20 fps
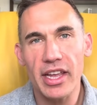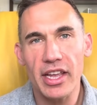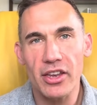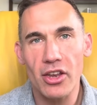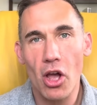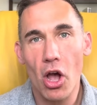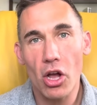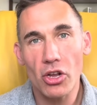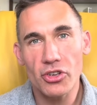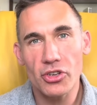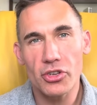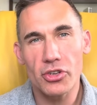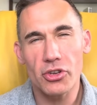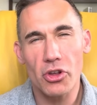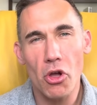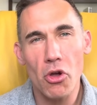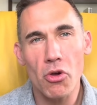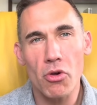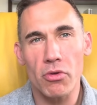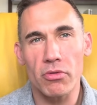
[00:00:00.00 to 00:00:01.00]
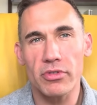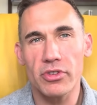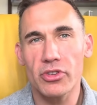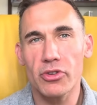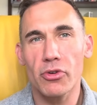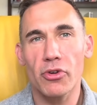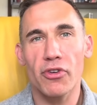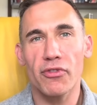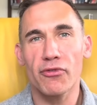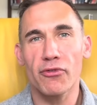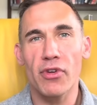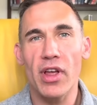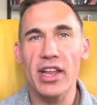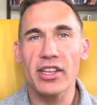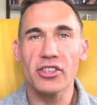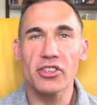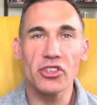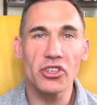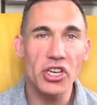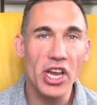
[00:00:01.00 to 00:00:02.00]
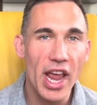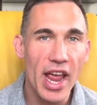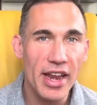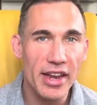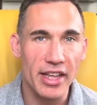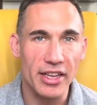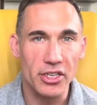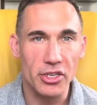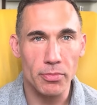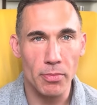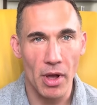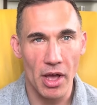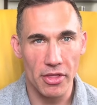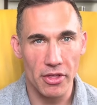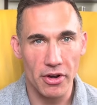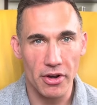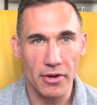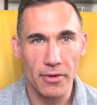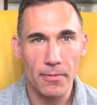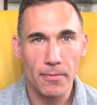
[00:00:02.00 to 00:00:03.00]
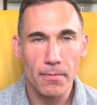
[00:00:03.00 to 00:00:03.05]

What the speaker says: in hushed tones to her friend Janet's mother.